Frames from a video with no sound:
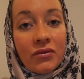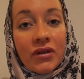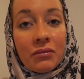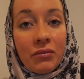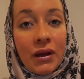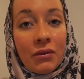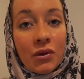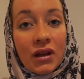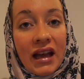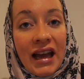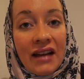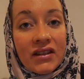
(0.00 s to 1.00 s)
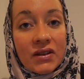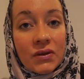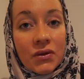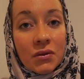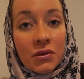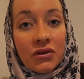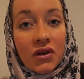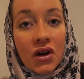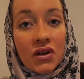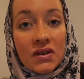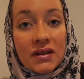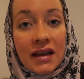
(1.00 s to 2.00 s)
when people have this form of
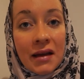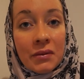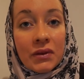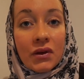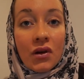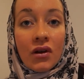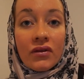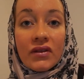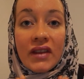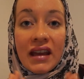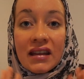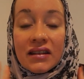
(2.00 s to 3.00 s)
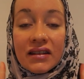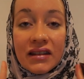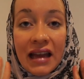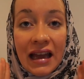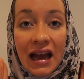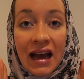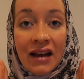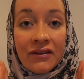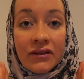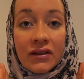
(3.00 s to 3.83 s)
concept of they have,